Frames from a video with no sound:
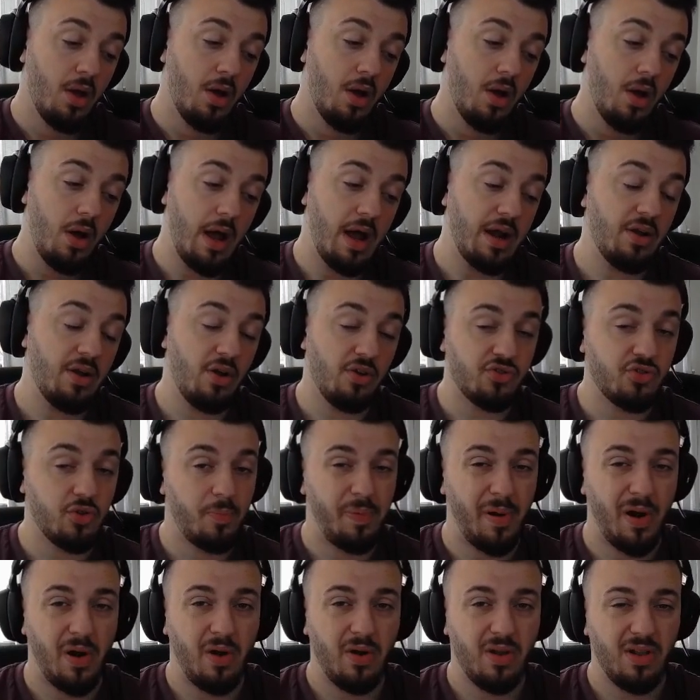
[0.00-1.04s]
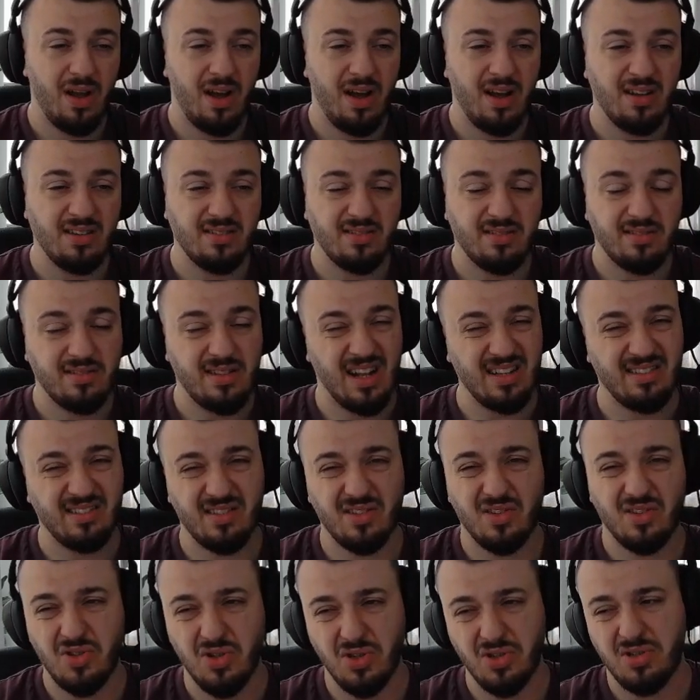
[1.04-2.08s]
And also paralyze, that's
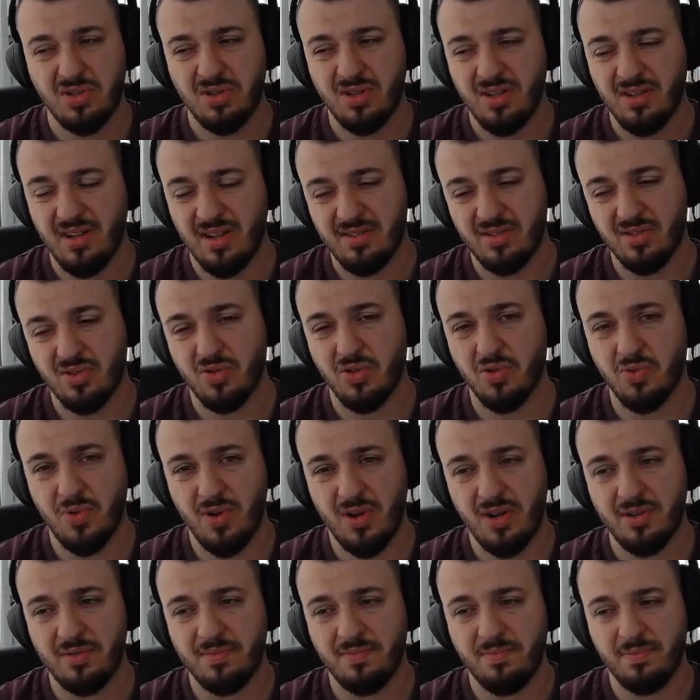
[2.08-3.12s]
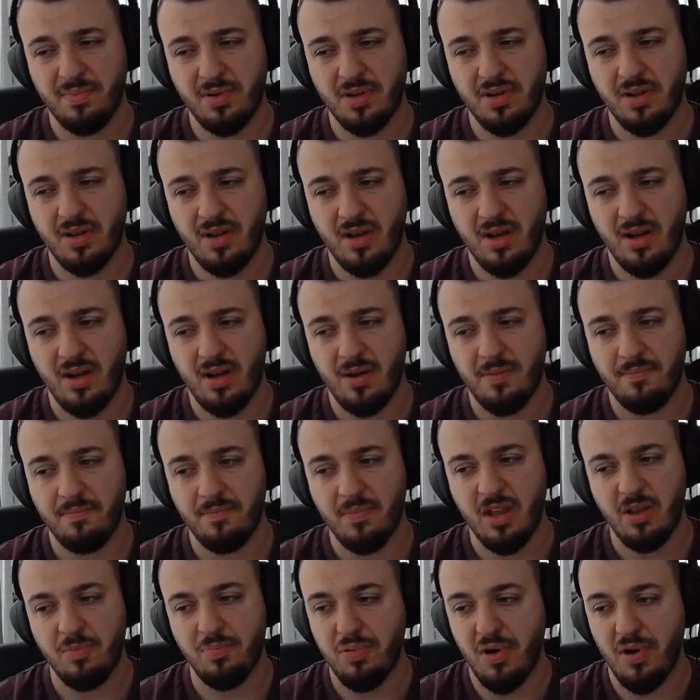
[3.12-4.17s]
a good one, but
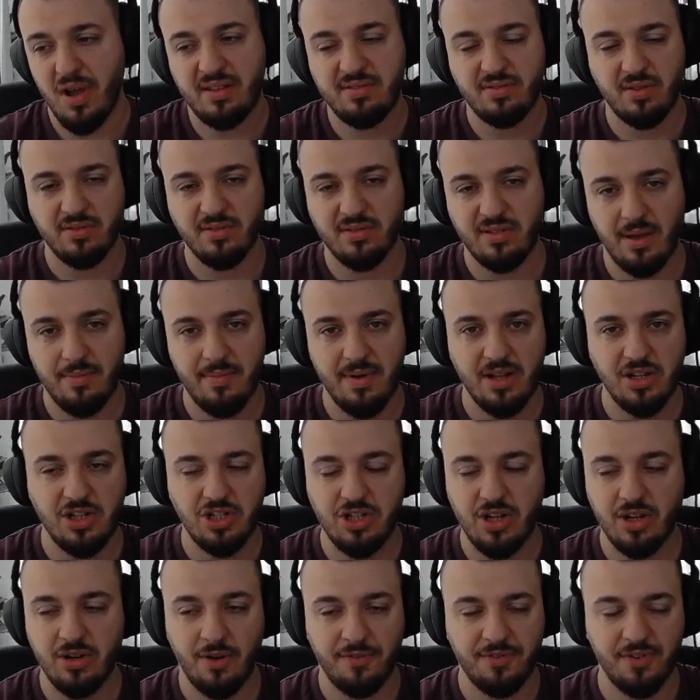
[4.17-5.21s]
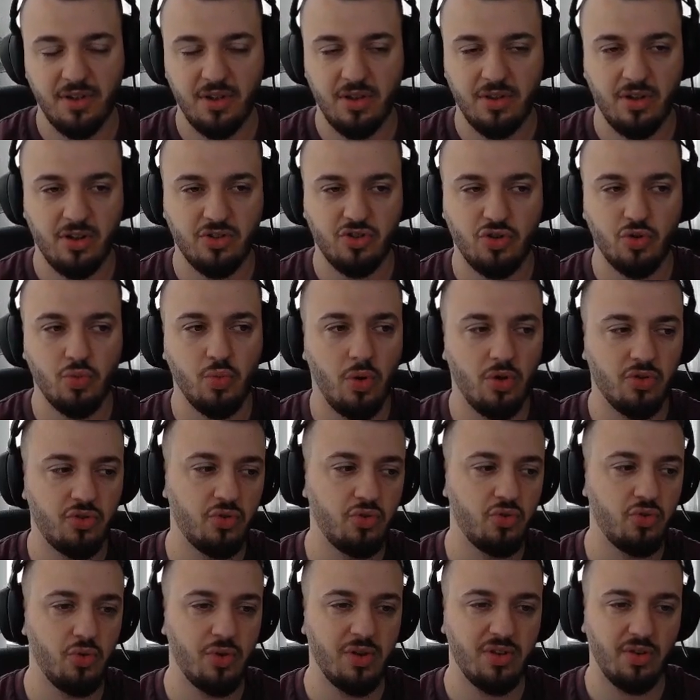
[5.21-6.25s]
it breaks on damage, and often than not you want
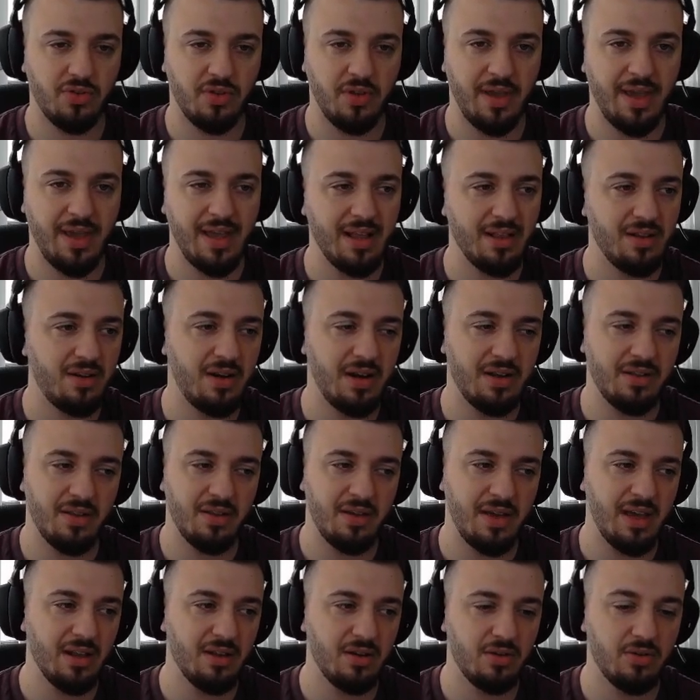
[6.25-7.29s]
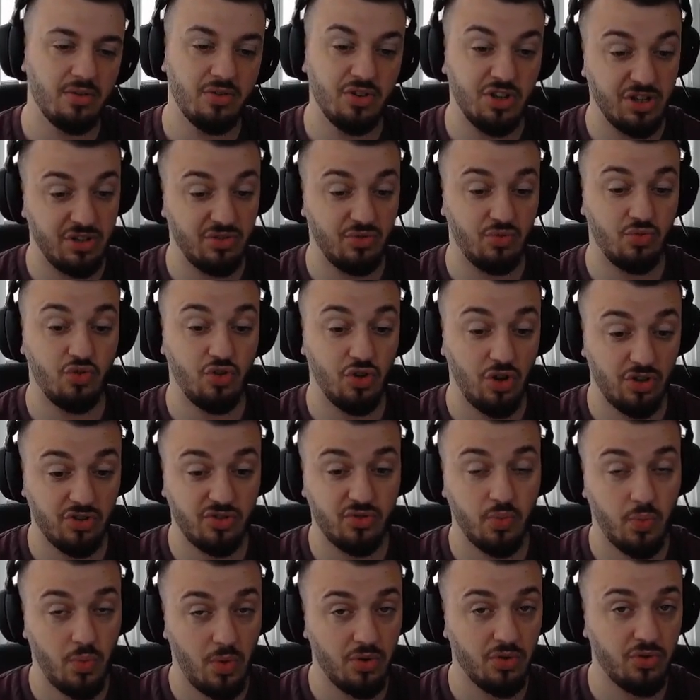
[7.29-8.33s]
to do it on the healer, and the healer
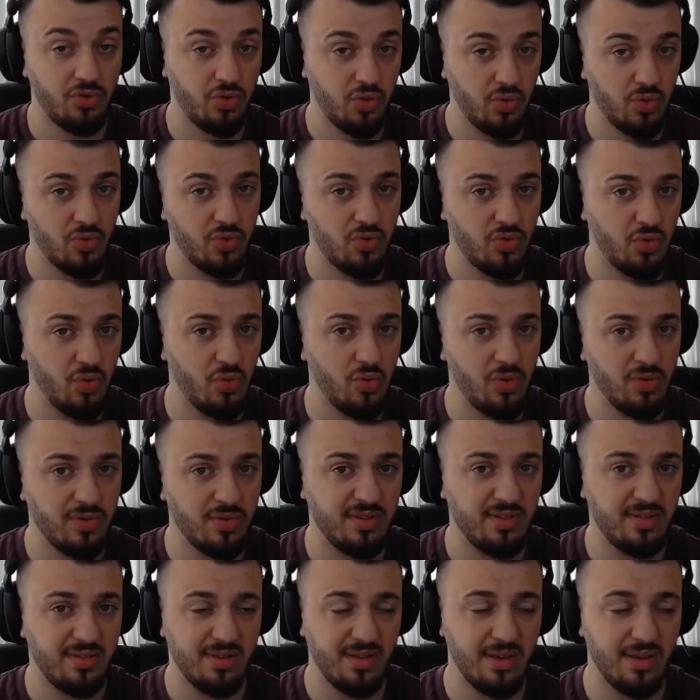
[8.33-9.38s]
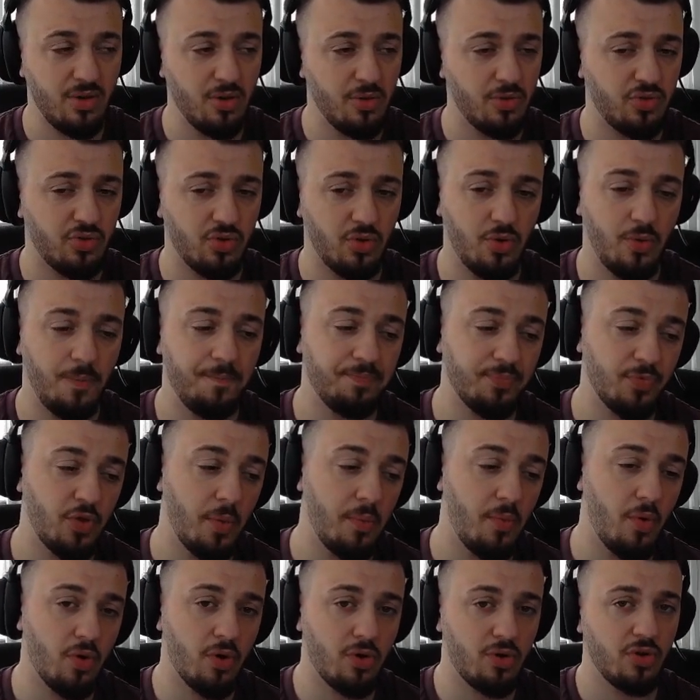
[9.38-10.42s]
just want to CC you. So the
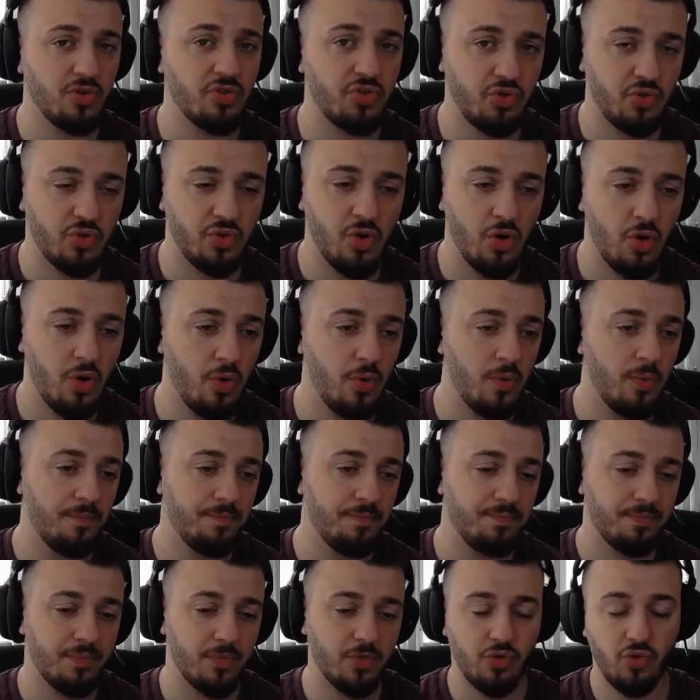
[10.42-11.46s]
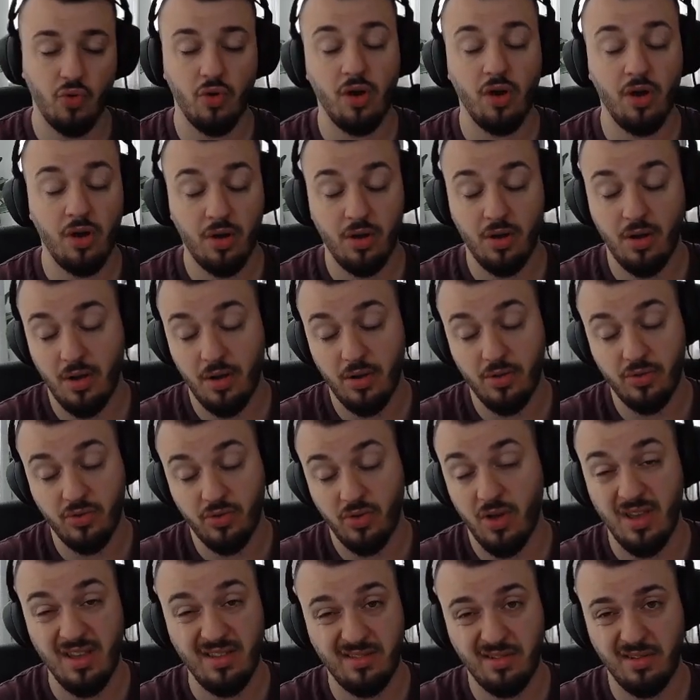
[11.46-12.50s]
more close you go to
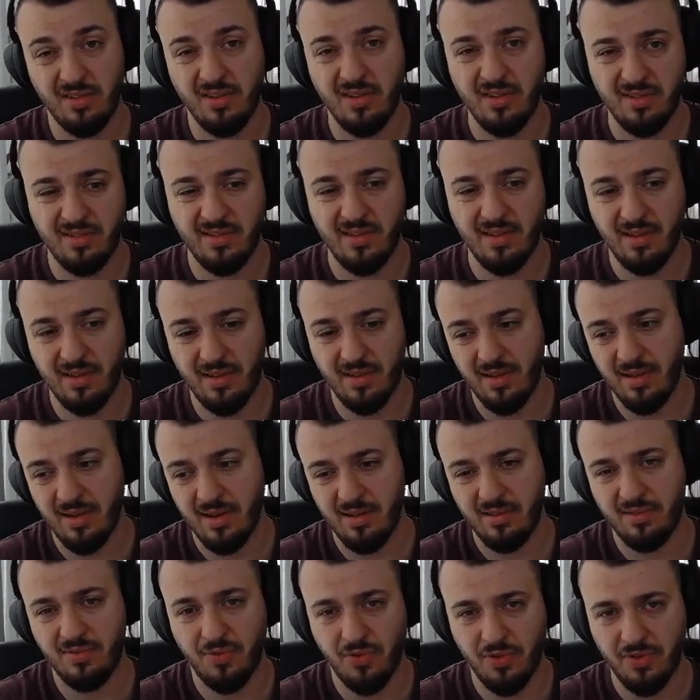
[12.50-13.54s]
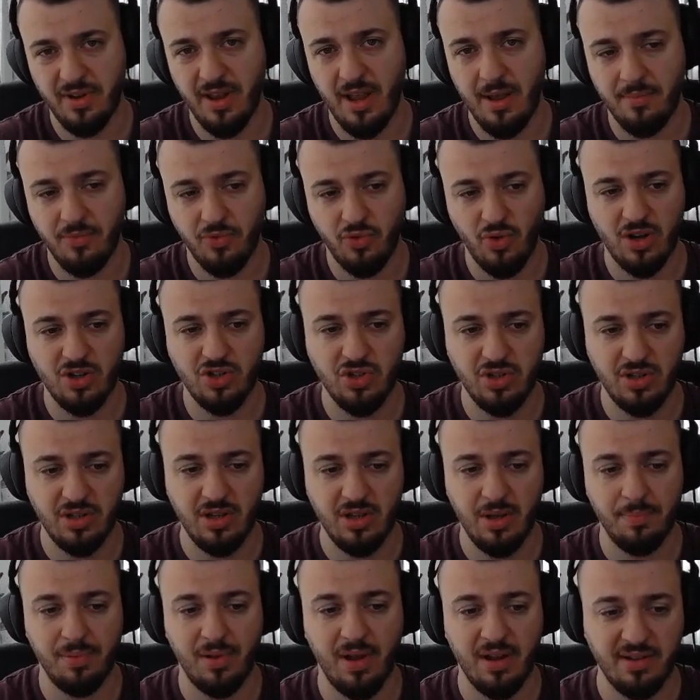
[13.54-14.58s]
the easier it is for them to actually
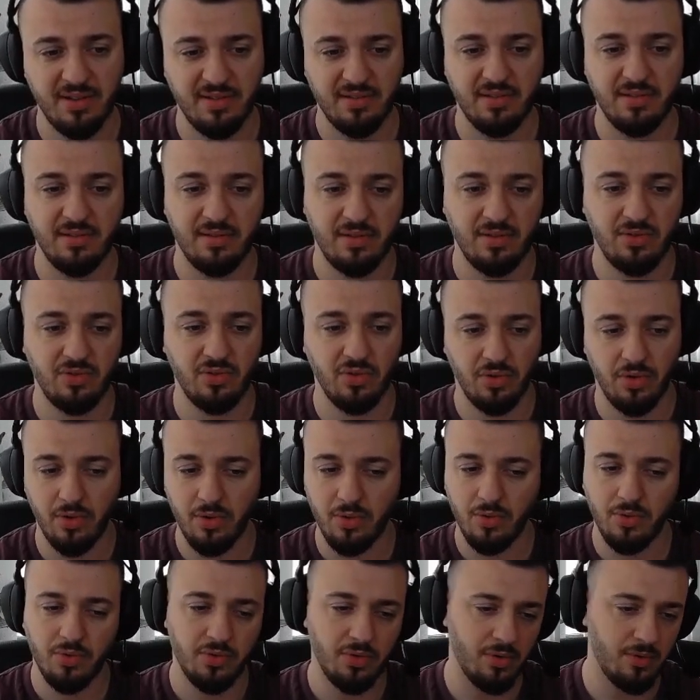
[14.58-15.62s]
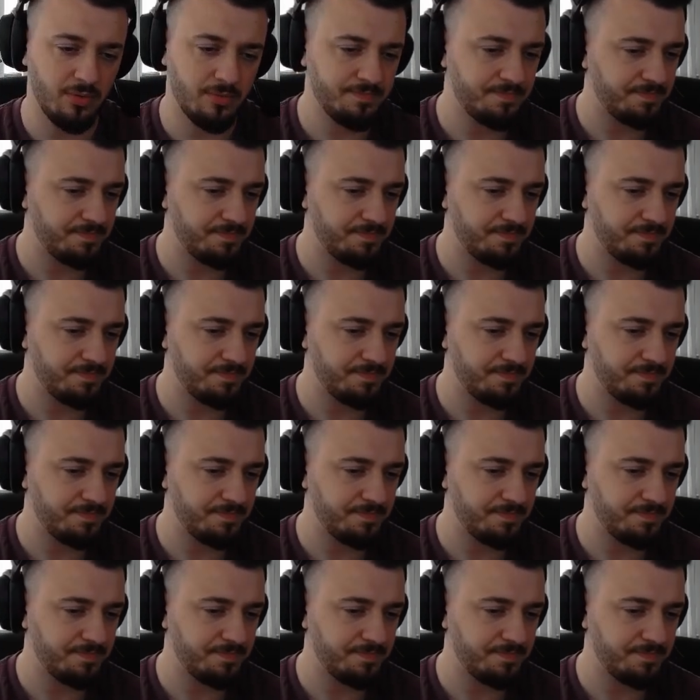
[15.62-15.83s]
apply the CC to you. So